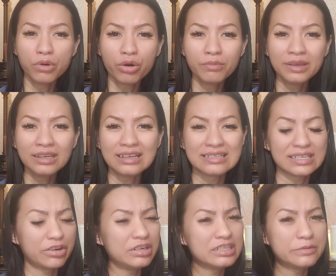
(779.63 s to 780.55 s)
moment and
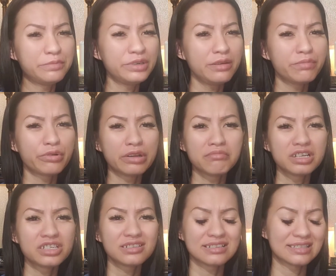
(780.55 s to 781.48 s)
serendipity pretty
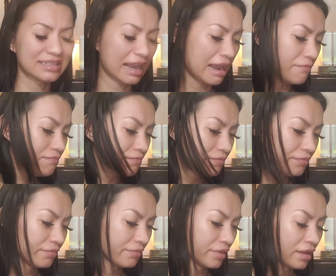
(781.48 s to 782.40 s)
much the same?
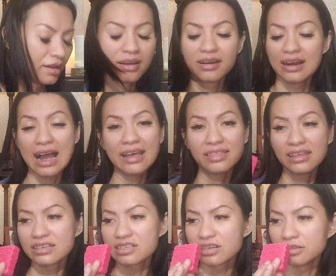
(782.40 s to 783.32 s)
I
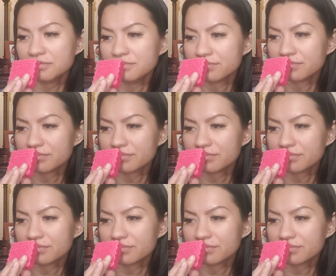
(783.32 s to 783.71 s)
think so.